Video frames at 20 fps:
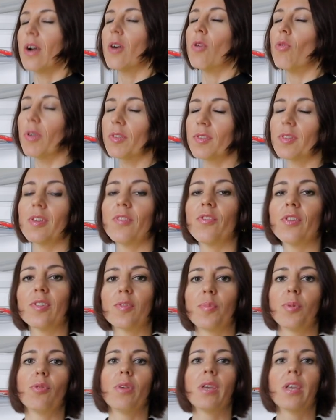What's the
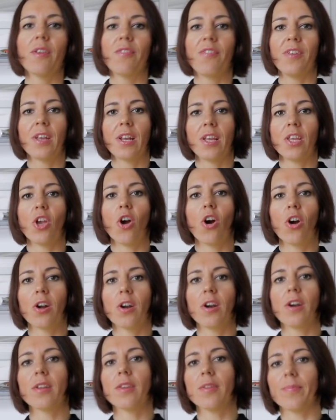difference between kefir and
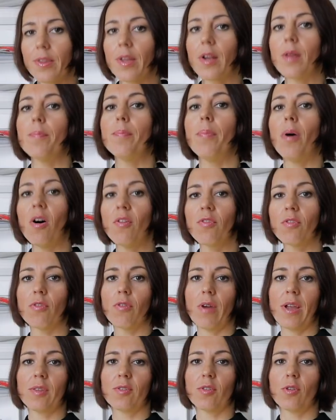yogurt? They're both
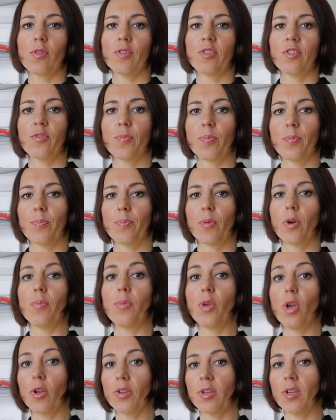great source of
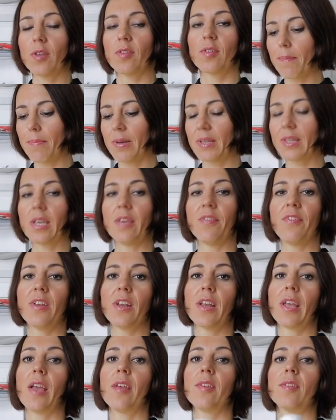probiotics, but
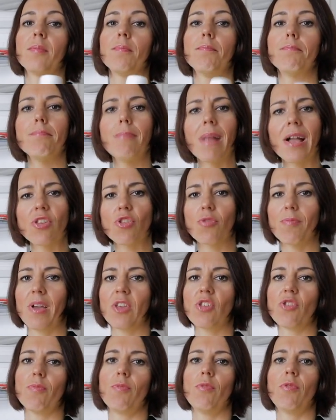kefir has much,
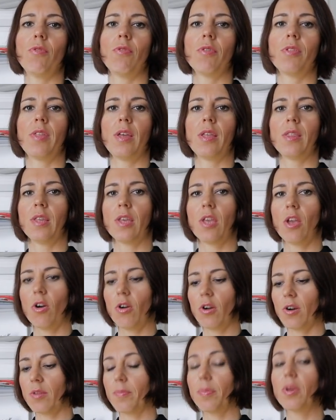much more than the
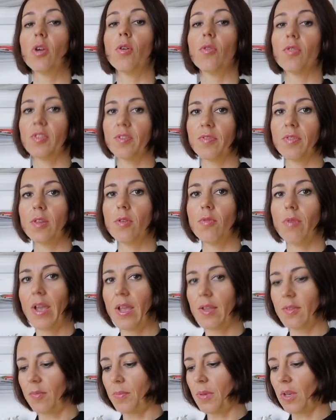yogurt because of the way
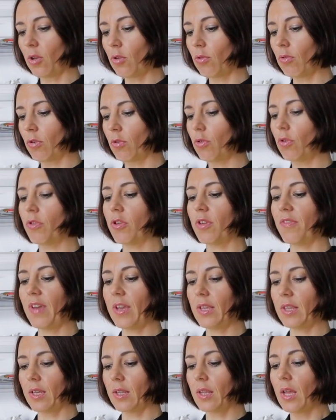it's been
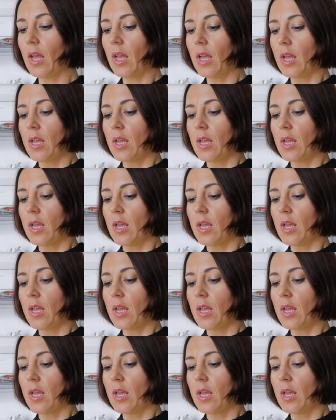cultivated.